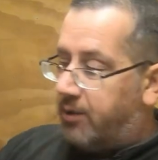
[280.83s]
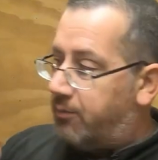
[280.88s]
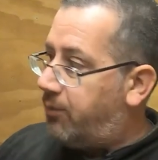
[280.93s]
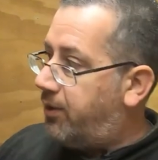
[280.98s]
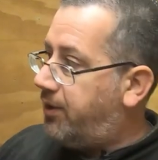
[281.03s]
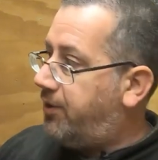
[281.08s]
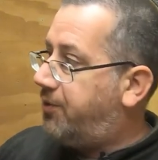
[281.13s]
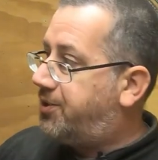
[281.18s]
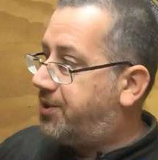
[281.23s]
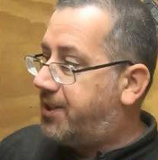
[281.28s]

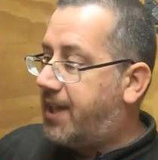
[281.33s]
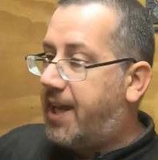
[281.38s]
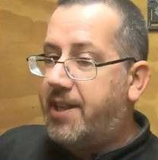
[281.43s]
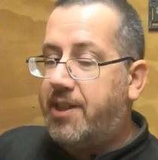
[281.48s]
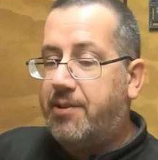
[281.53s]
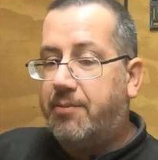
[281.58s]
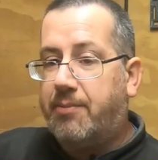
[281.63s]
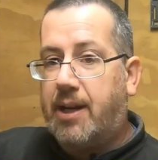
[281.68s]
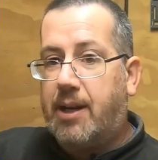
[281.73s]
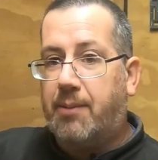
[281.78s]
When you
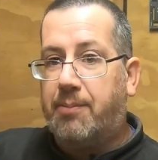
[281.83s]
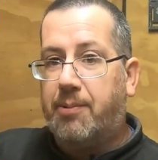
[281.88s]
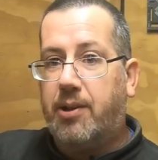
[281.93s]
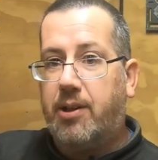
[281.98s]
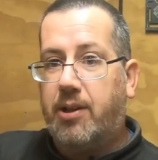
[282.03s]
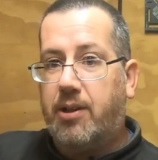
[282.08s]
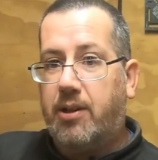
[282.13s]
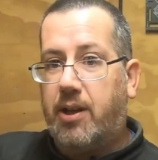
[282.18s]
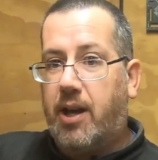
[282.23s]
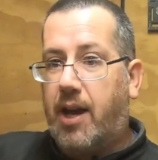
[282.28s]
sand them up
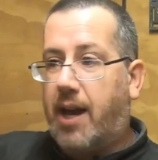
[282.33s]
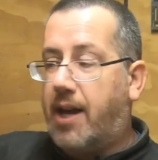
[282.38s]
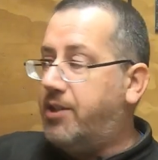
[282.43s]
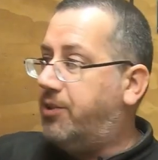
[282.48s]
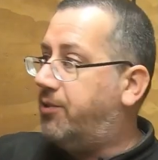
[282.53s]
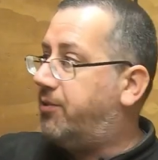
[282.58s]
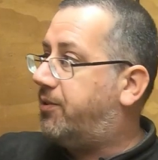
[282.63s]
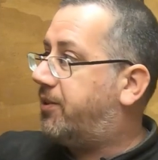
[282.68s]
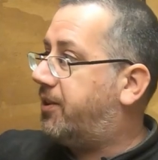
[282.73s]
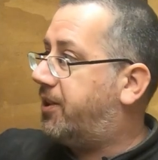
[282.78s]

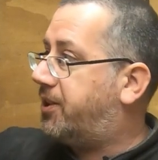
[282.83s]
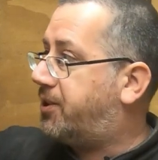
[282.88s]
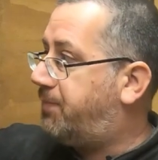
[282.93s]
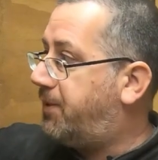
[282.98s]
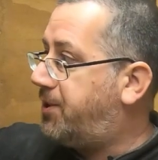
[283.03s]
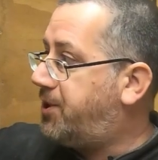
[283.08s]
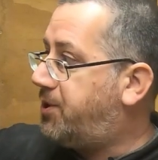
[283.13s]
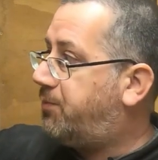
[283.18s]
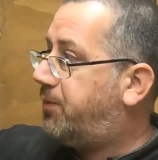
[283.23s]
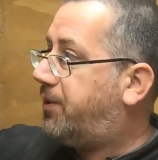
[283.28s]
and you
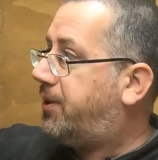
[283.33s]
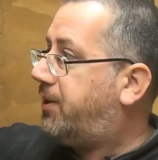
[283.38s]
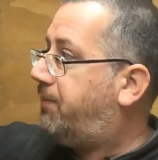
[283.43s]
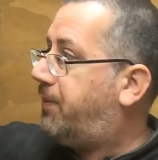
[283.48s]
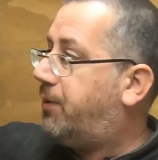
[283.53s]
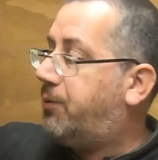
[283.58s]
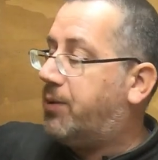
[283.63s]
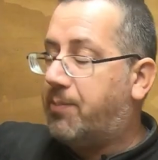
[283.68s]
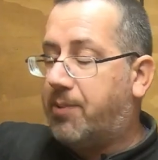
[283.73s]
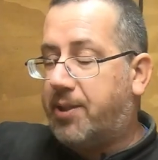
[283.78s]
especially when you
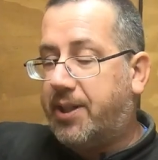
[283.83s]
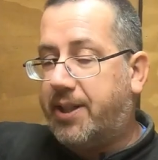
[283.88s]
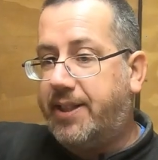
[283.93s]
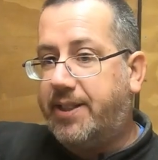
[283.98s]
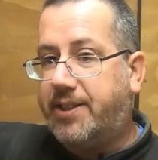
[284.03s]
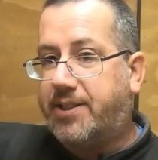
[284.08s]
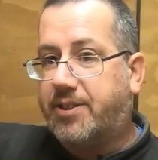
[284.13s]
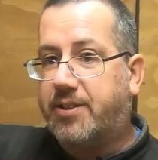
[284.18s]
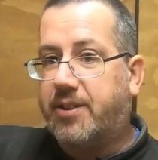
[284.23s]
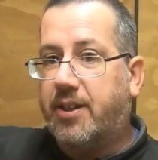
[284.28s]
build up the
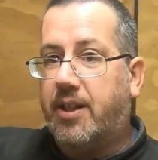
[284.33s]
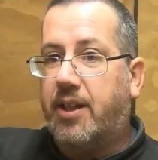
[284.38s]
heat